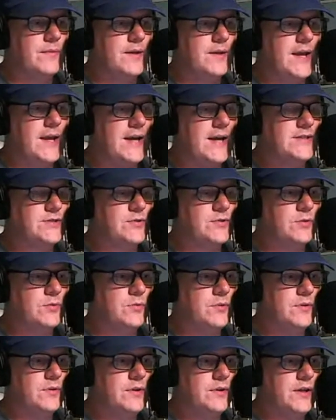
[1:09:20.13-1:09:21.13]

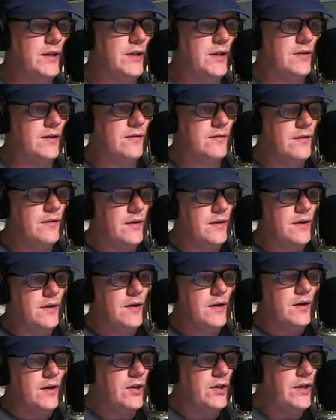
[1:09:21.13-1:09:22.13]
Castro hitting
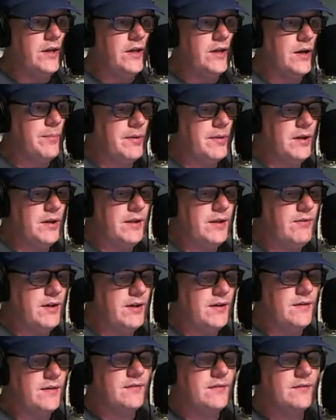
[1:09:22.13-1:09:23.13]
cleanup and
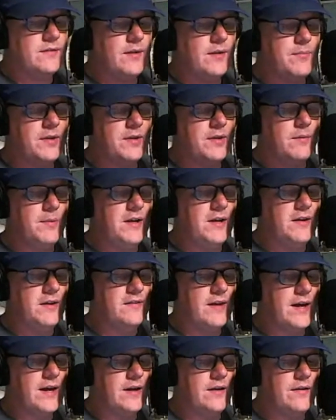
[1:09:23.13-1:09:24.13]
leaving something to be
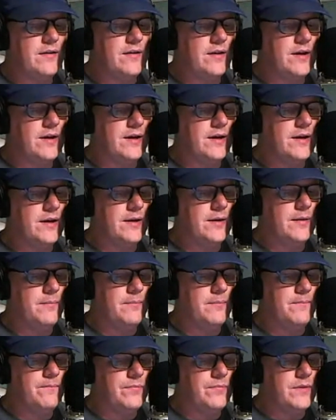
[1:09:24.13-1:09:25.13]
desired.
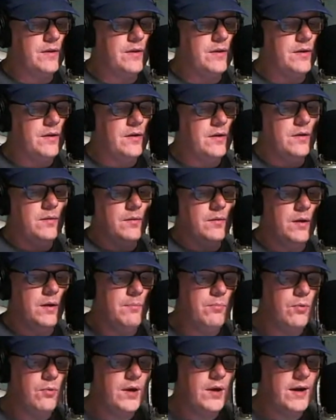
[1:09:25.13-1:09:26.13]
And
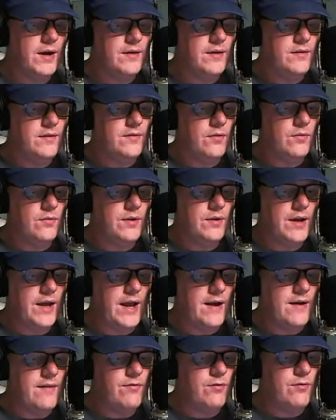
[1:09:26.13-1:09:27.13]
boy, I don't
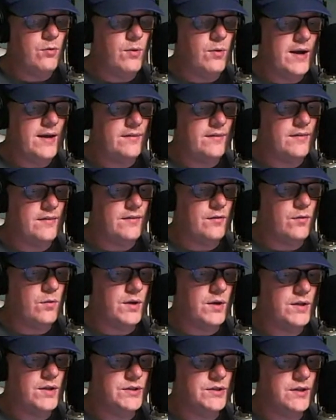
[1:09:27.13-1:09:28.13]
have who asked this
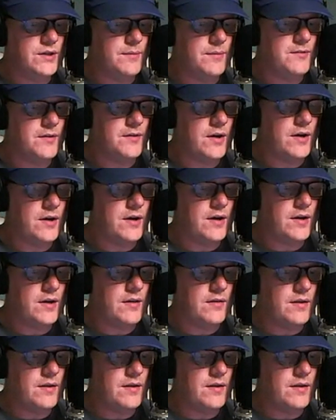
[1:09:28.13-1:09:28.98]
question. I'm sorry.